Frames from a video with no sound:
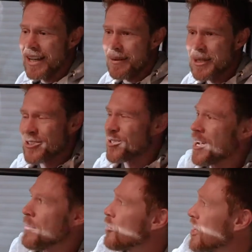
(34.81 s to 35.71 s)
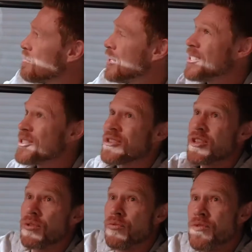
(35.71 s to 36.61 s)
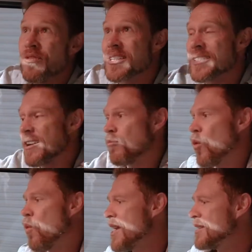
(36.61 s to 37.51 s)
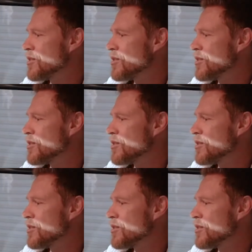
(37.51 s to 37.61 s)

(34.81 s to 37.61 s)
I mean, it's got upright pillars so that the roof can take more weight.